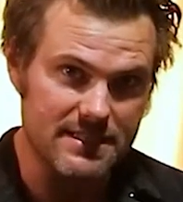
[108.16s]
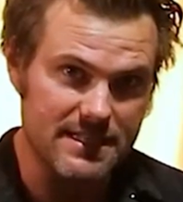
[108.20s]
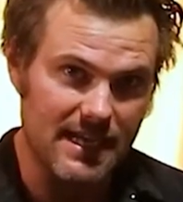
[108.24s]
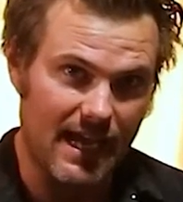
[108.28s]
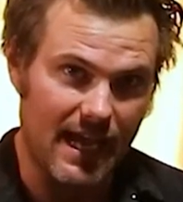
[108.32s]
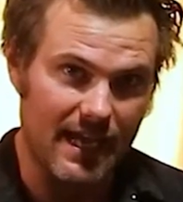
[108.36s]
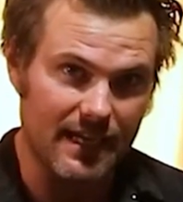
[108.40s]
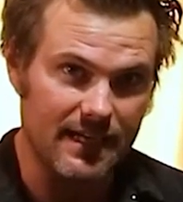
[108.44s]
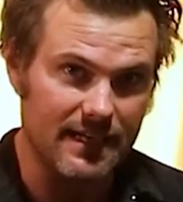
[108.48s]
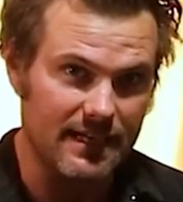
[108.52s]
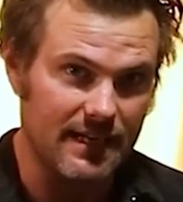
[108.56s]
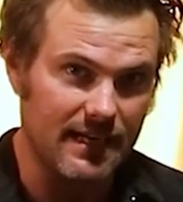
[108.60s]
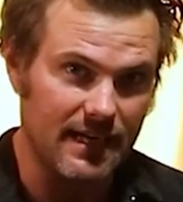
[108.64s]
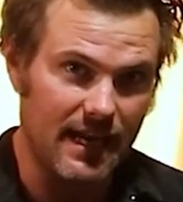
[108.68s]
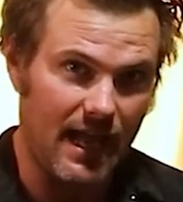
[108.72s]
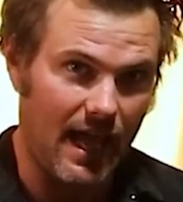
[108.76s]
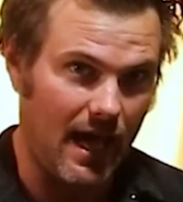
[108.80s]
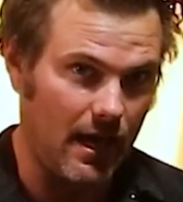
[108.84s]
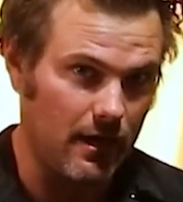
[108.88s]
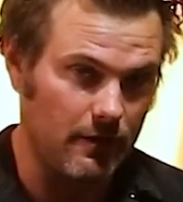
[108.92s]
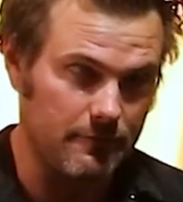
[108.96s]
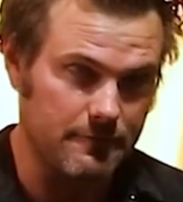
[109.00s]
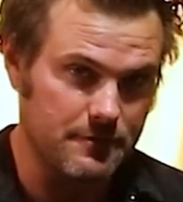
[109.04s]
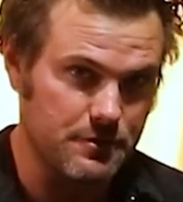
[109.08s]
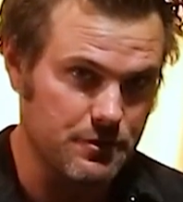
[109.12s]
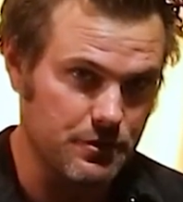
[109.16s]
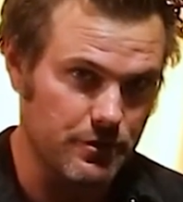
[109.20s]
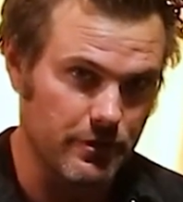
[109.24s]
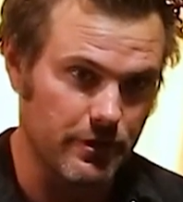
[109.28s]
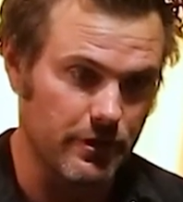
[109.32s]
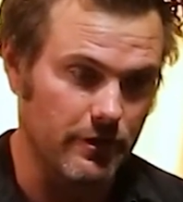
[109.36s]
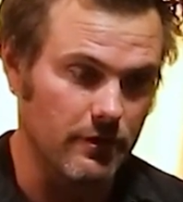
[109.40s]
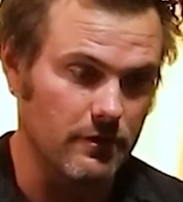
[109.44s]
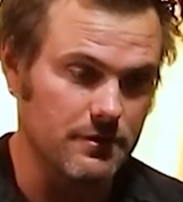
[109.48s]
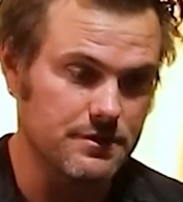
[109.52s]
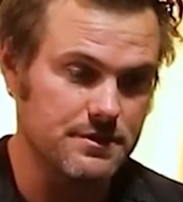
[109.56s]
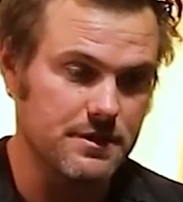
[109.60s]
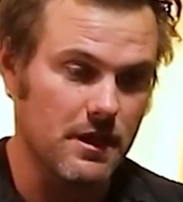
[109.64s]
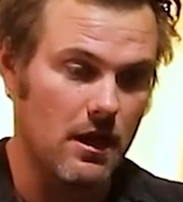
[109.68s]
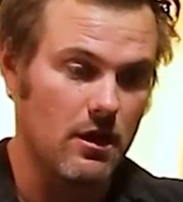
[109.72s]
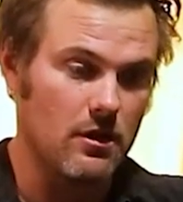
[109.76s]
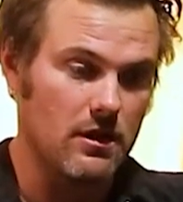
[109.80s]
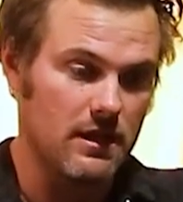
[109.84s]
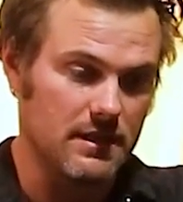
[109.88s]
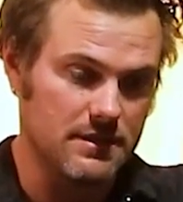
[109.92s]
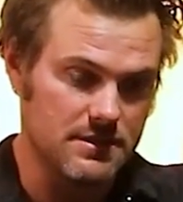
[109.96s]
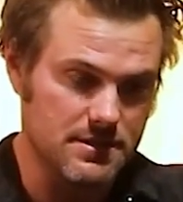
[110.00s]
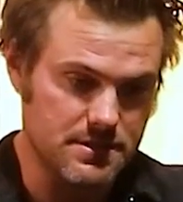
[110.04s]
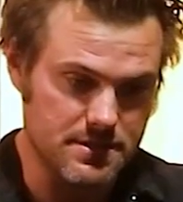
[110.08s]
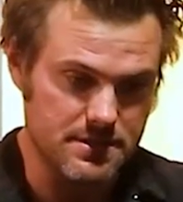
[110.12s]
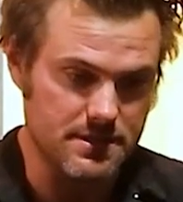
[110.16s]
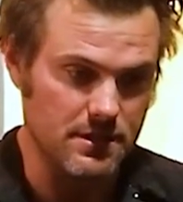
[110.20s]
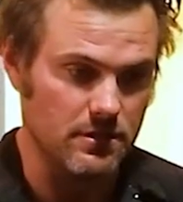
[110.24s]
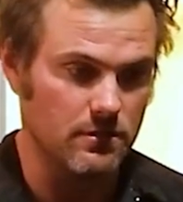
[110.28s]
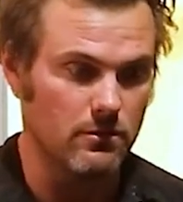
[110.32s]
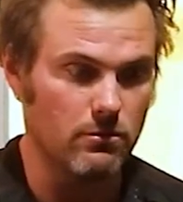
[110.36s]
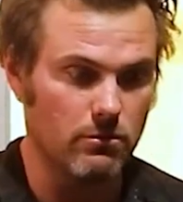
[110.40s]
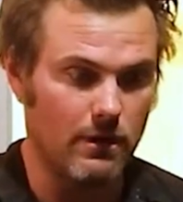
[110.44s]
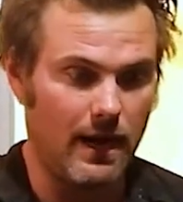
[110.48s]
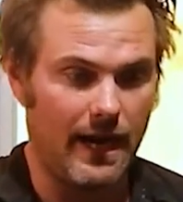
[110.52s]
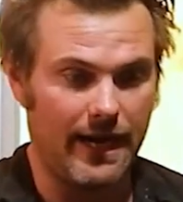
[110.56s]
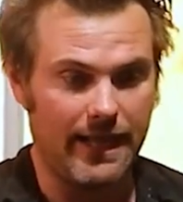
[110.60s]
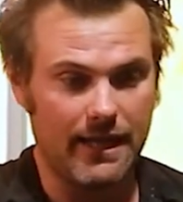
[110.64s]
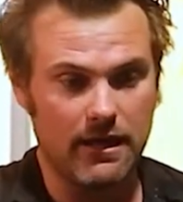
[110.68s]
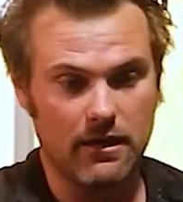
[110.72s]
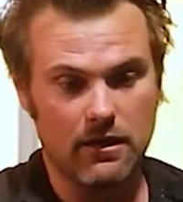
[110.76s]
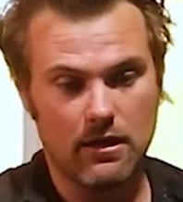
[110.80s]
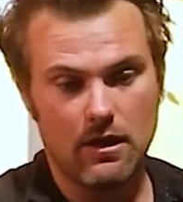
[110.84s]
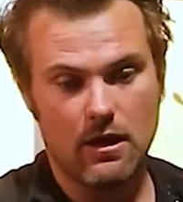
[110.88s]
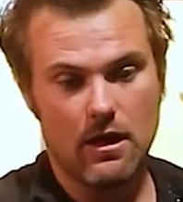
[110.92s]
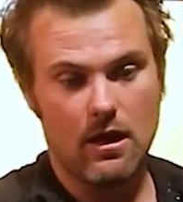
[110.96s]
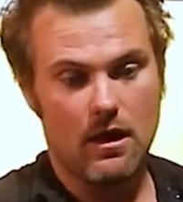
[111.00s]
taken it out of true. So it's still running